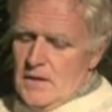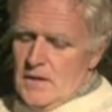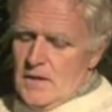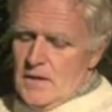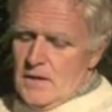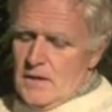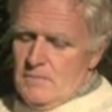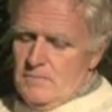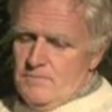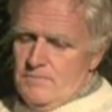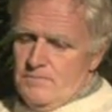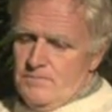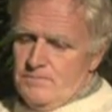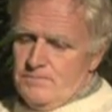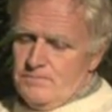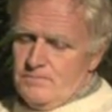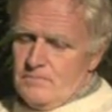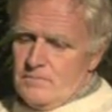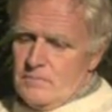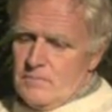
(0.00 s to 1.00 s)

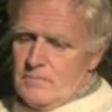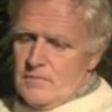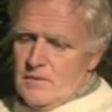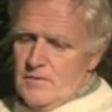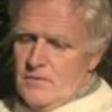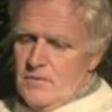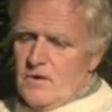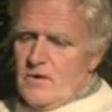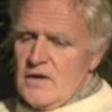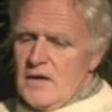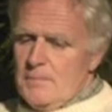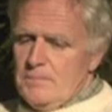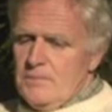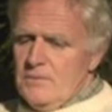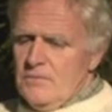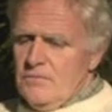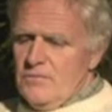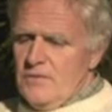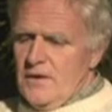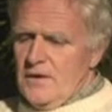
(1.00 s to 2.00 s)
There are a
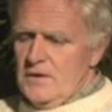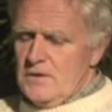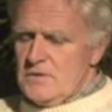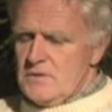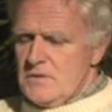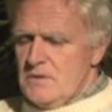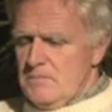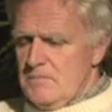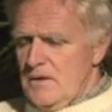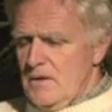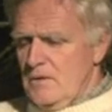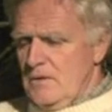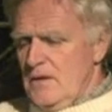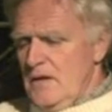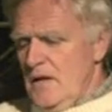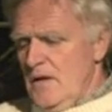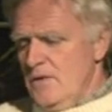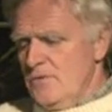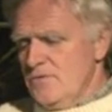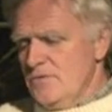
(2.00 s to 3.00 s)
couple of things about
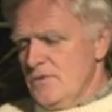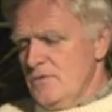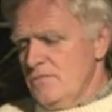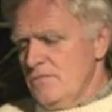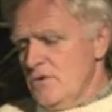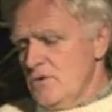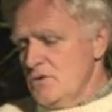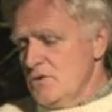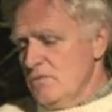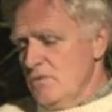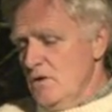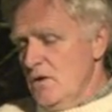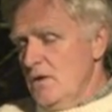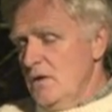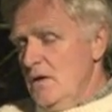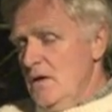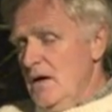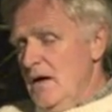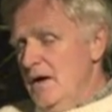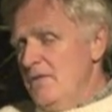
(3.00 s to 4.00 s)
cancer. First of all,
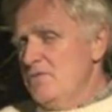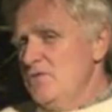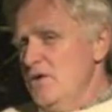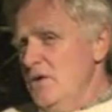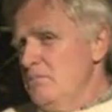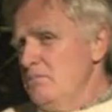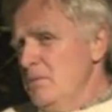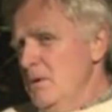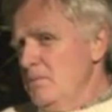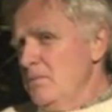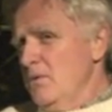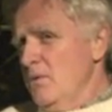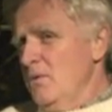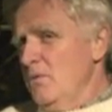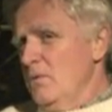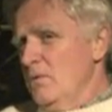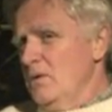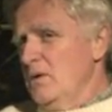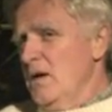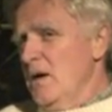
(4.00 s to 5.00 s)
I've seen
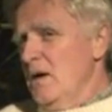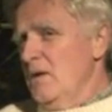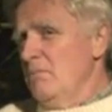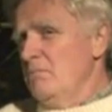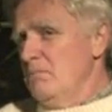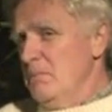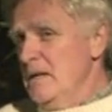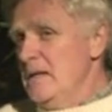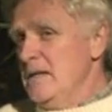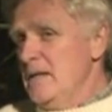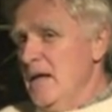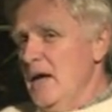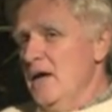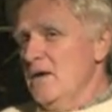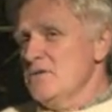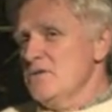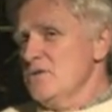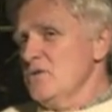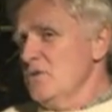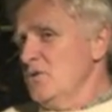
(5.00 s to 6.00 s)
people beat
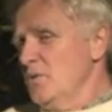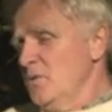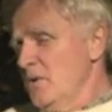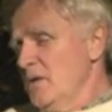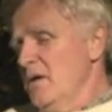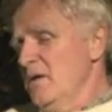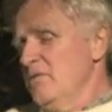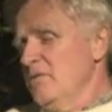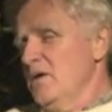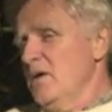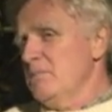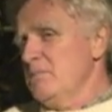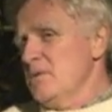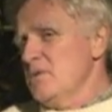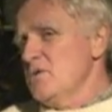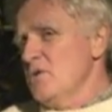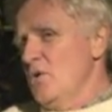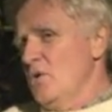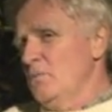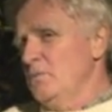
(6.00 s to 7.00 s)
cancer who are given up
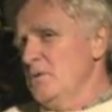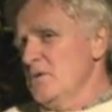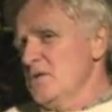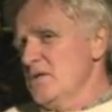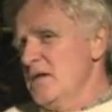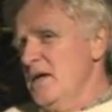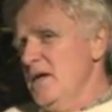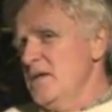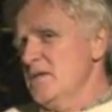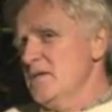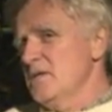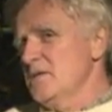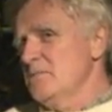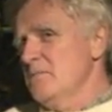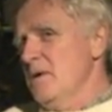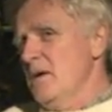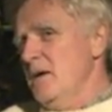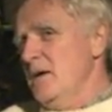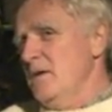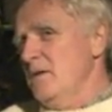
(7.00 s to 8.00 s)
as hopeless cases
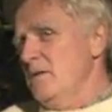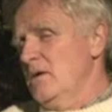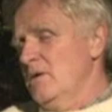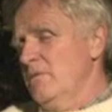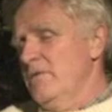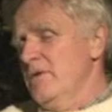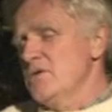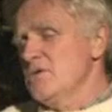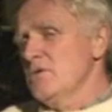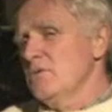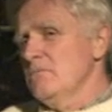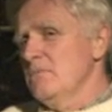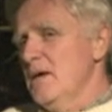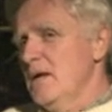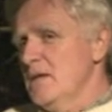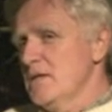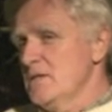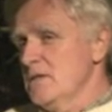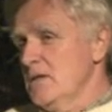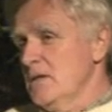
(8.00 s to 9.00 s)
by conventional
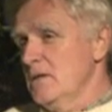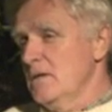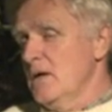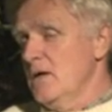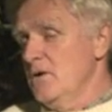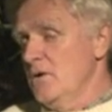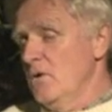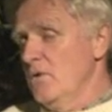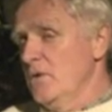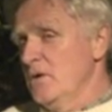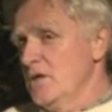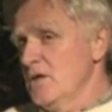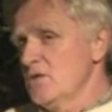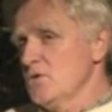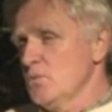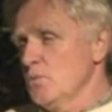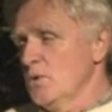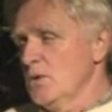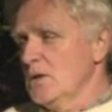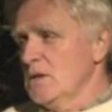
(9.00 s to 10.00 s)
medicine. I know it
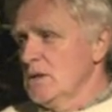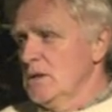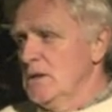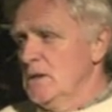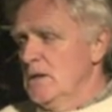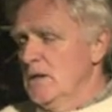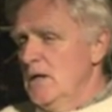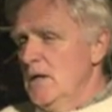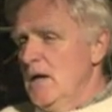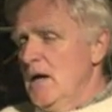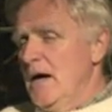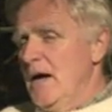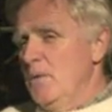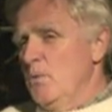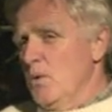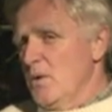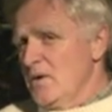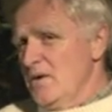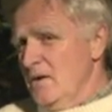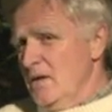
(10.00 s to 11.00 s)
does work. I
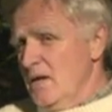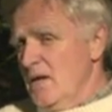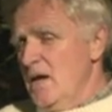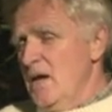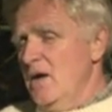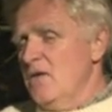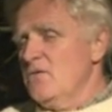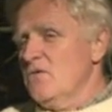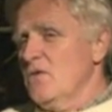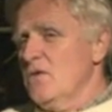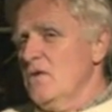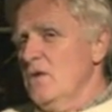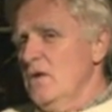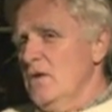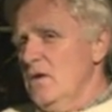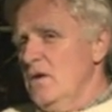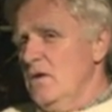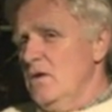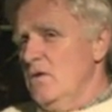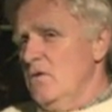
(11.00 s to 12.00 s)
worked in a cancer
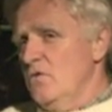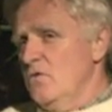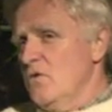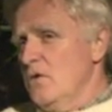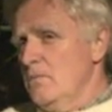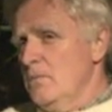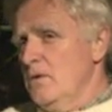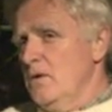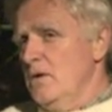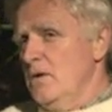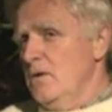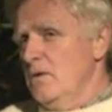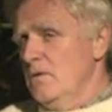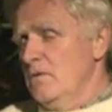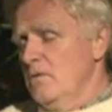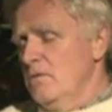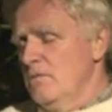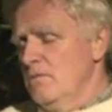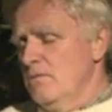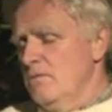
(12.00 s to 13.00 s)
clinic in Germany
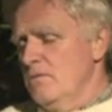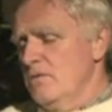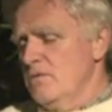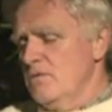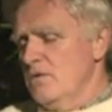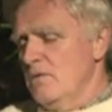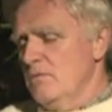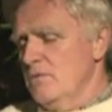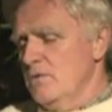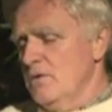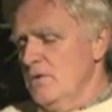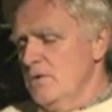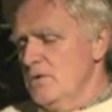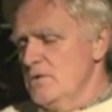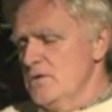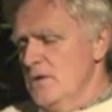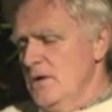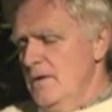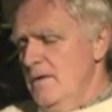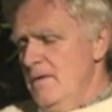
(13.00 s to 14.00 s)
for several
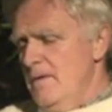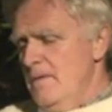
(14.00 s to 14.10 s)
years